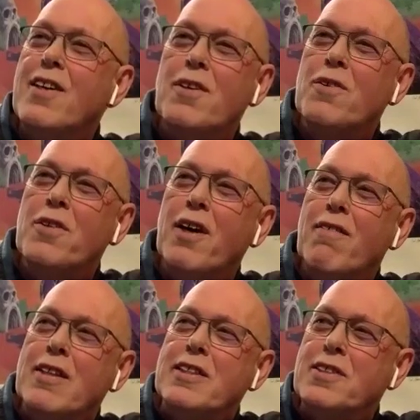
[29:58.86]
I don't have
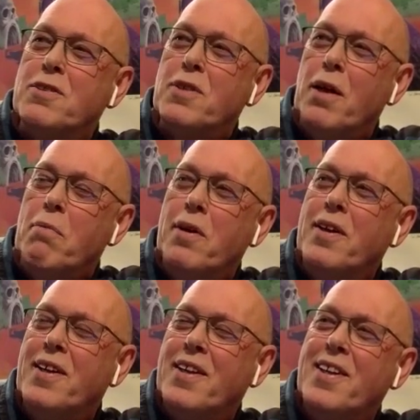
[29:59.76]
access to them,
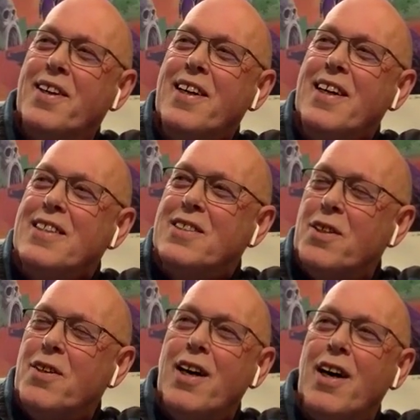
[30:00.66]

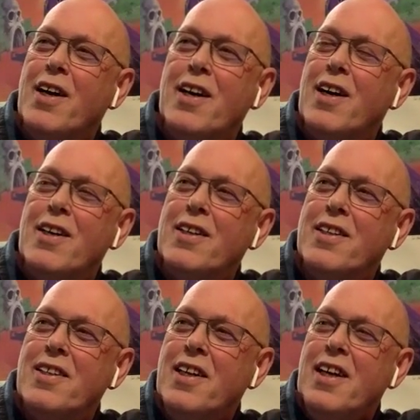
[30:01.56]
so I
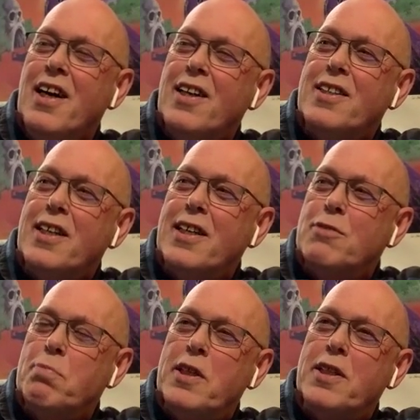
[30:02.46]
I I think
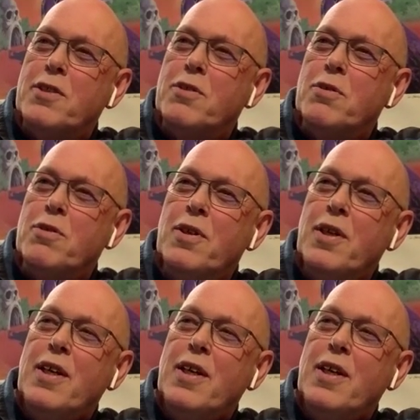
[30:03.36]
it's better to.